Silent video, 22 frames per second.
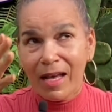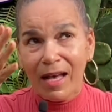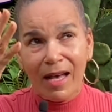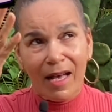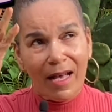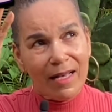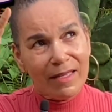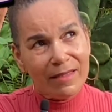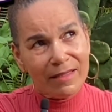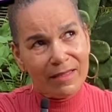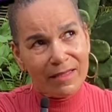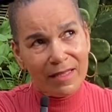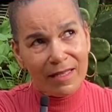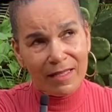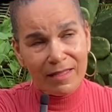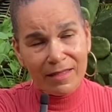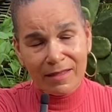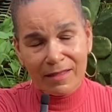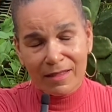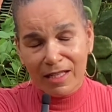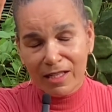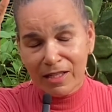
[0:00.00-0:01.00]
as
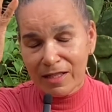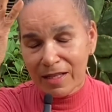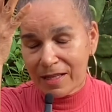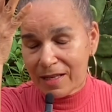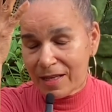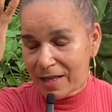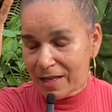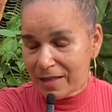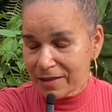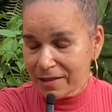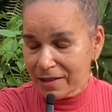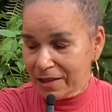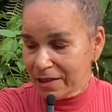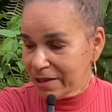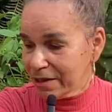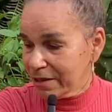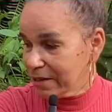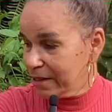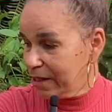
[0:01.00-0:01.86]
is in the case here.